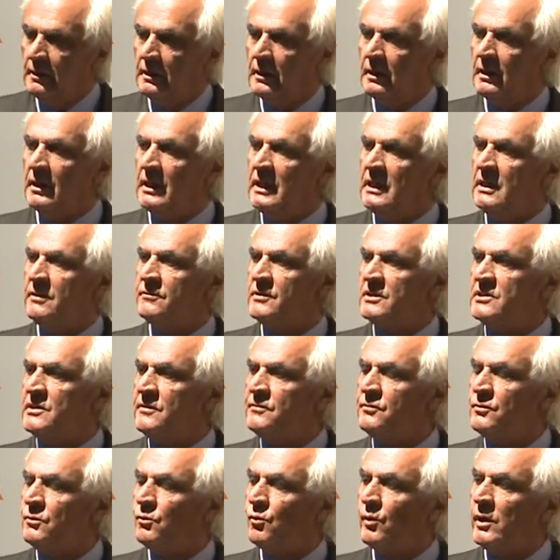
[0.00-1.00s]
live as
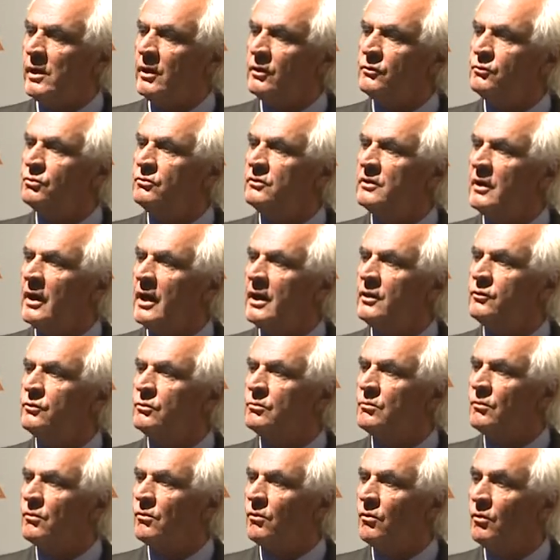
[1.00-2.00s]
if you were to die
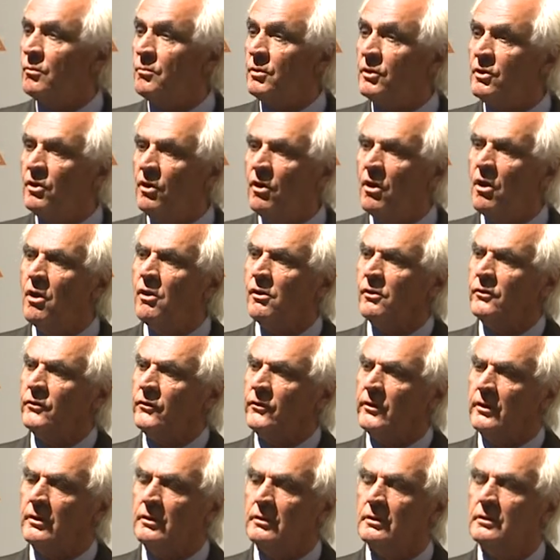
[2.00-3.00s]
tomorrow, but
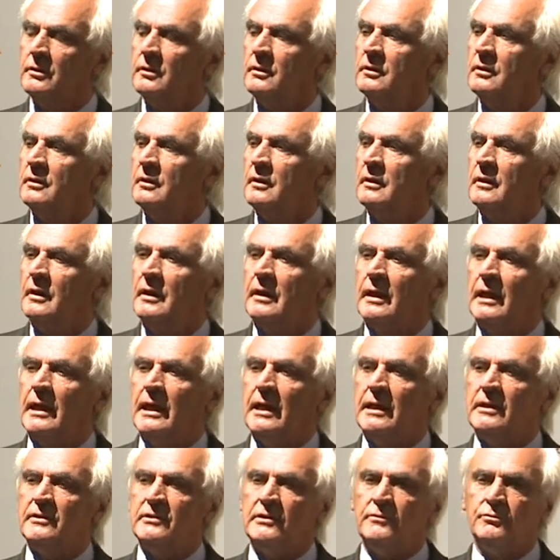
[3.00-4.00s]
learn
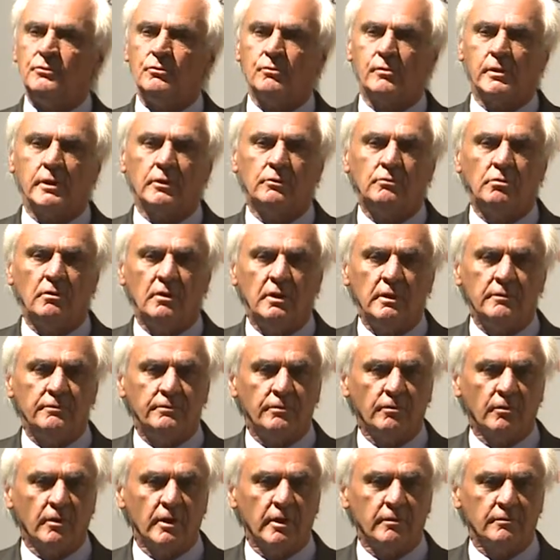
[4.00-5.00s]
as if you were to live
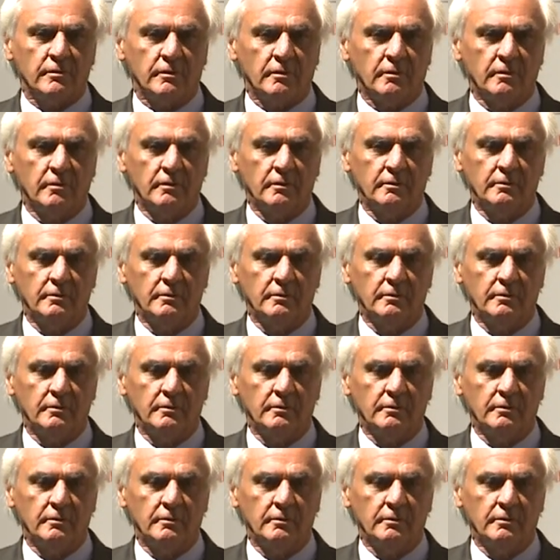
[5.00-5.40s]
forever.